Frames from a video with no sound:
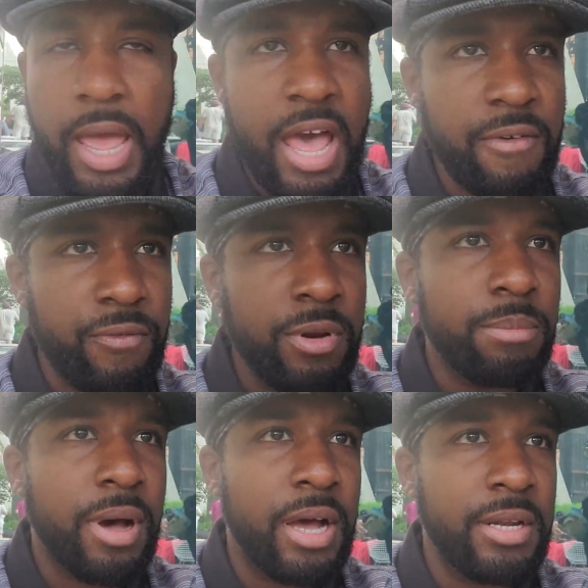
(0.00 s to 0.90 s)

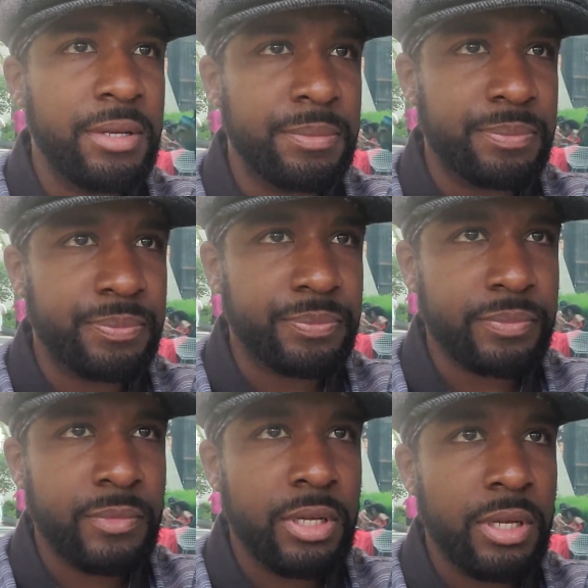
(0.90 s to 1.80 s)
Everybody
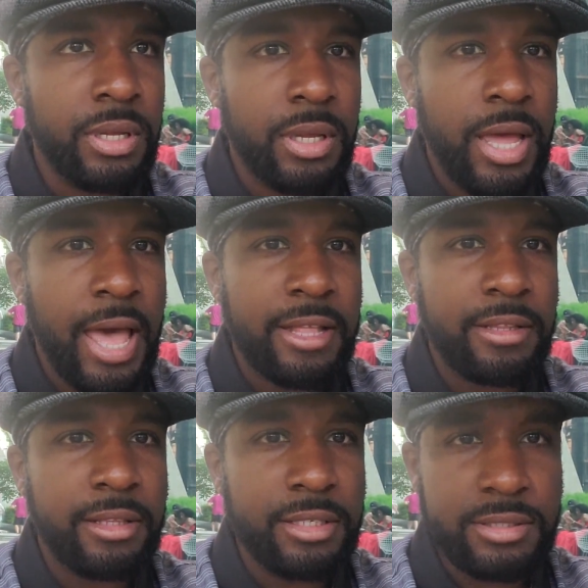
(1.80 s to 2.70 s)

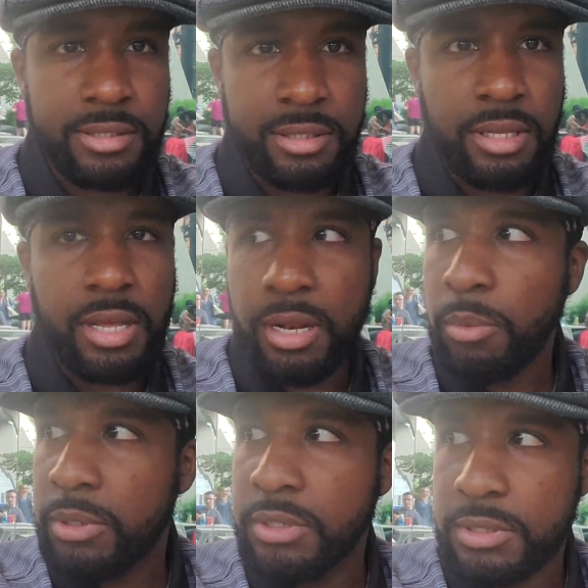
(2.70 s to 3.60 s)
had listened, and they
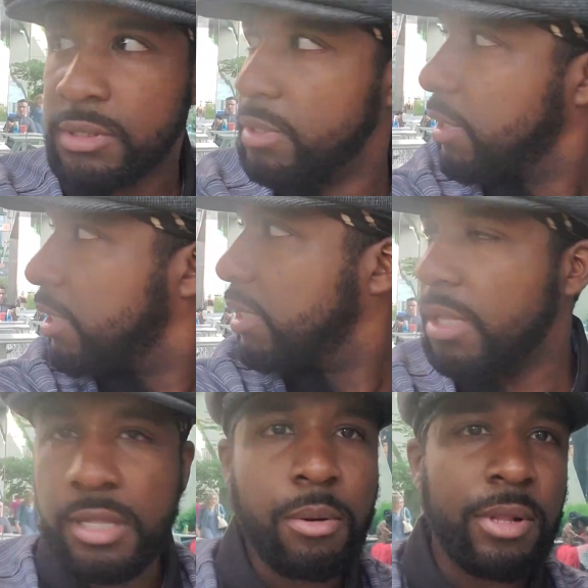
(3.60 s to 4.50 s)

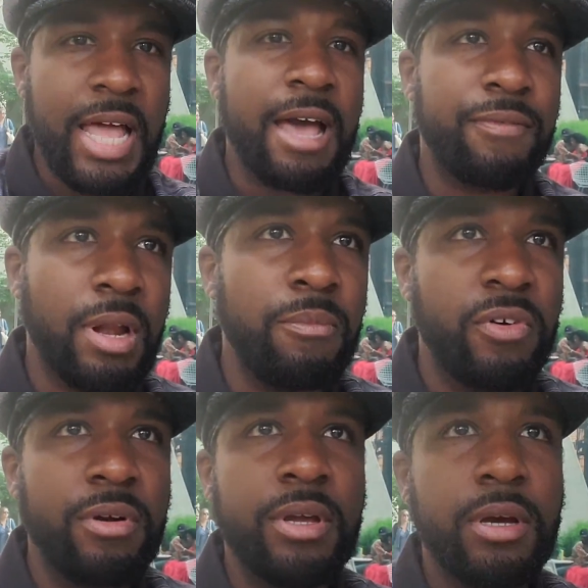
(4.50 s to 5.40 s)
were laughing. I'm
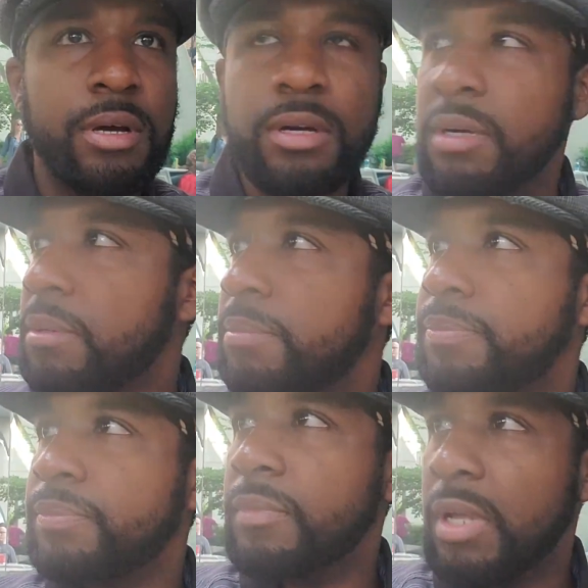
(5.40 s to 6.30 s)
very
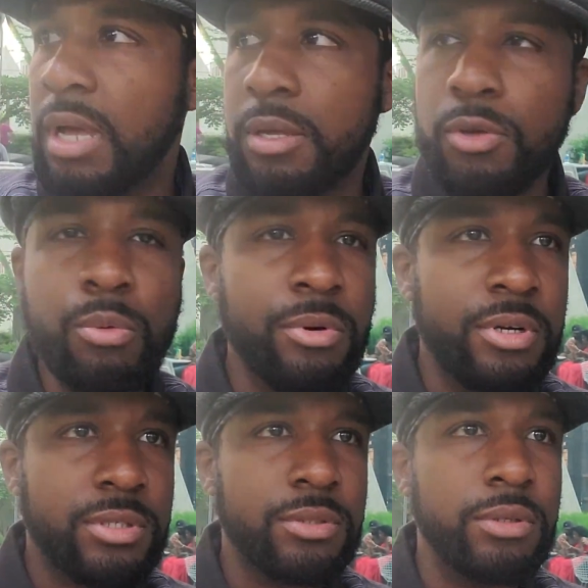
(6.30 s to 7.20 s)

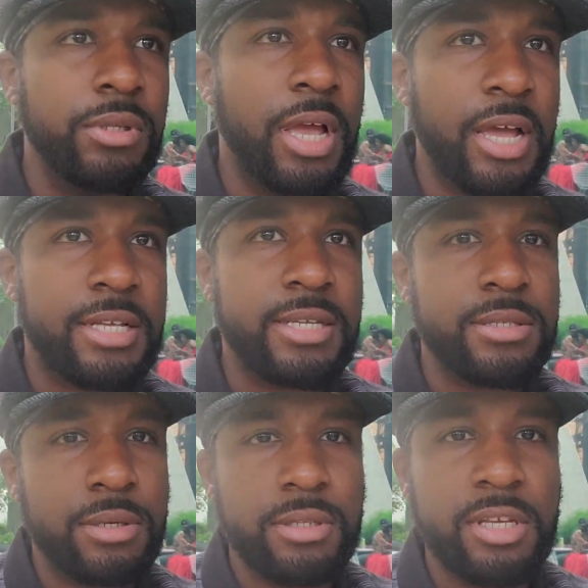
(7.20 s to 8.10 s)
humorous too. Like, I say
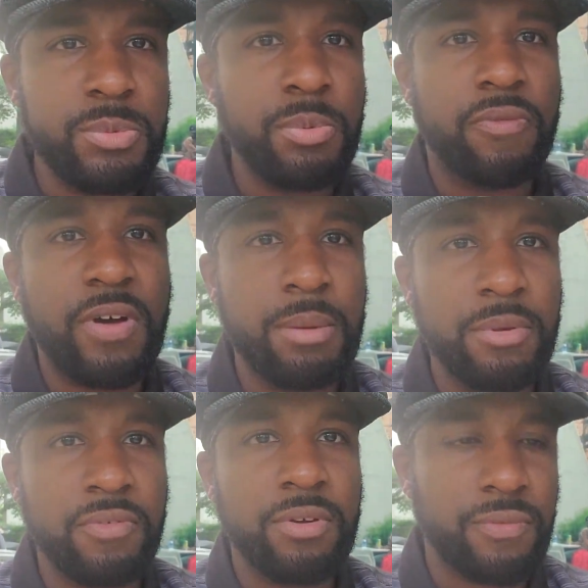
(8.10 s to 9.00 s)
certain things, people find
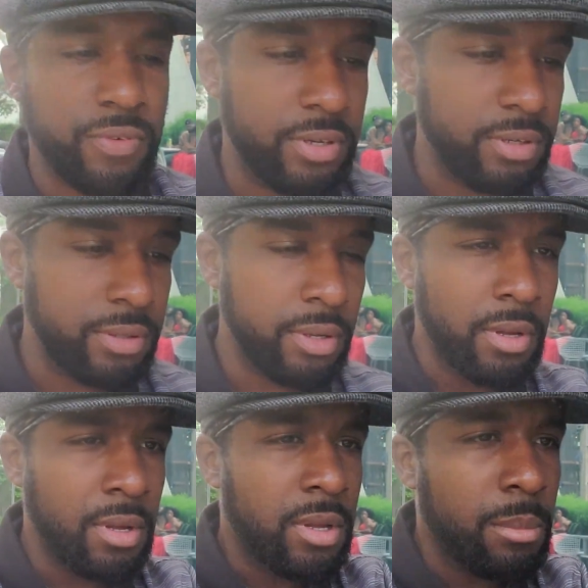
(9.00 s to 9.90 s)
me very funny.
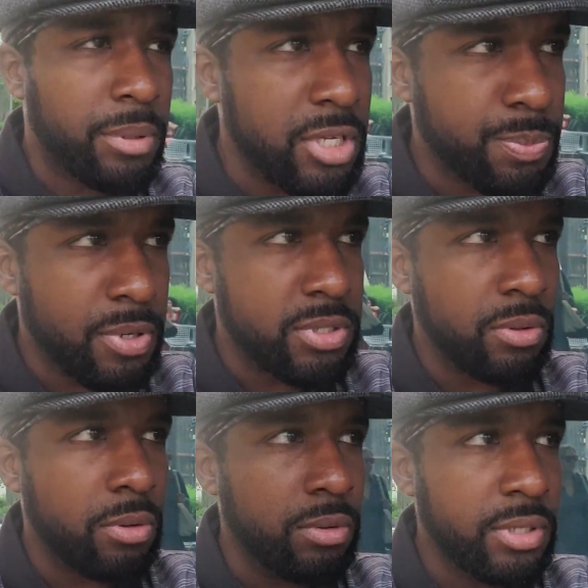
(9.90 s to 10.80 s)
But this person
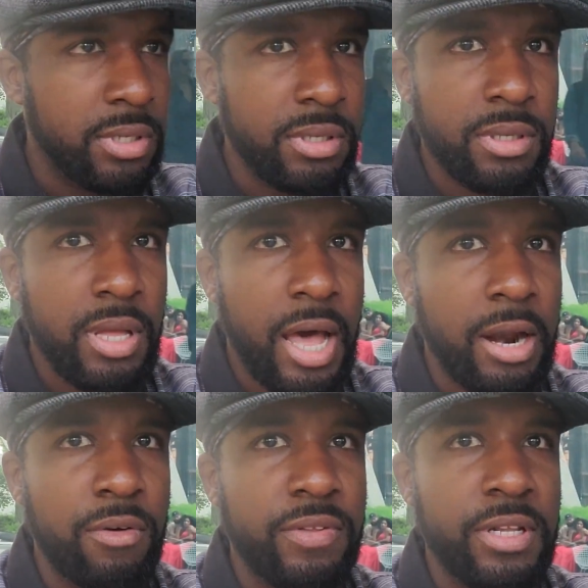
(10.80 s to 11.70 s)
I
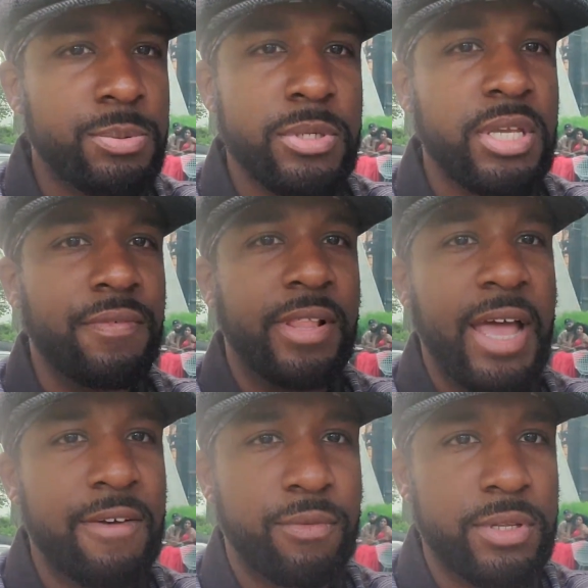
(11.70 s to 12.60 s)
don't even think this person even
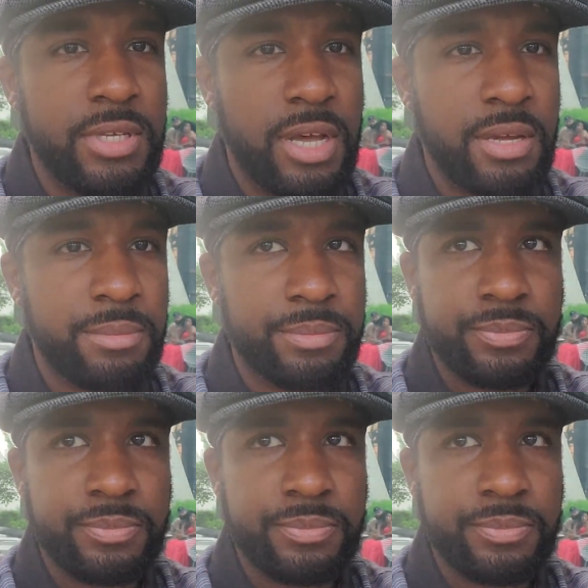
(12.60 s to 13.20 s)
laughed one time.